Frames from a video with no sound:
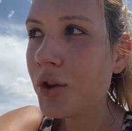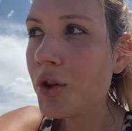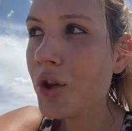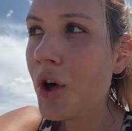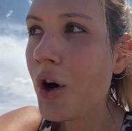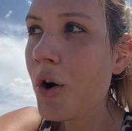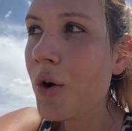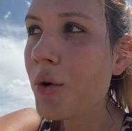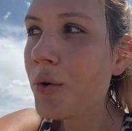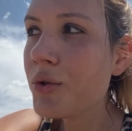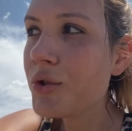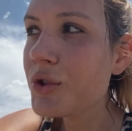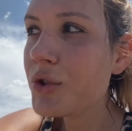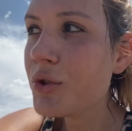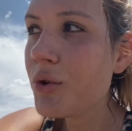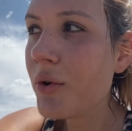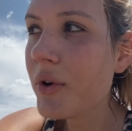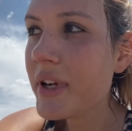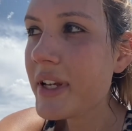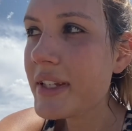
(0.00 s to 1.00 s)
no
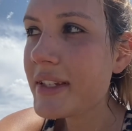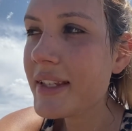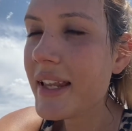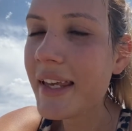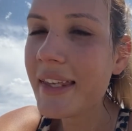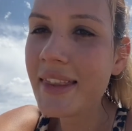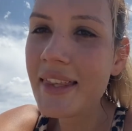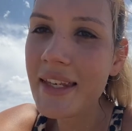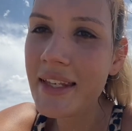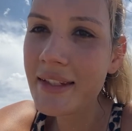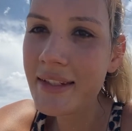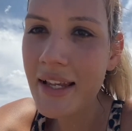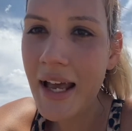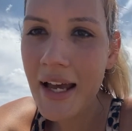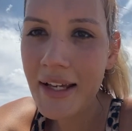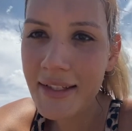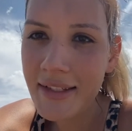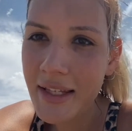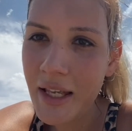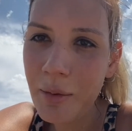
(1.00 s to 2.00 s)
story is like the
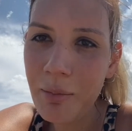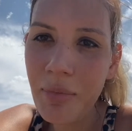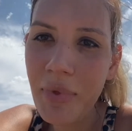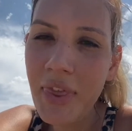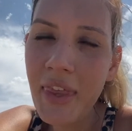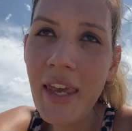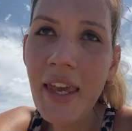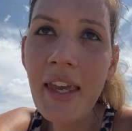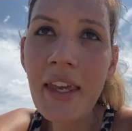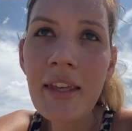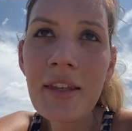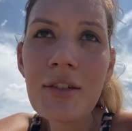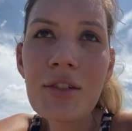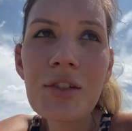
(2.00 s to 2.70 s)
exact same thing.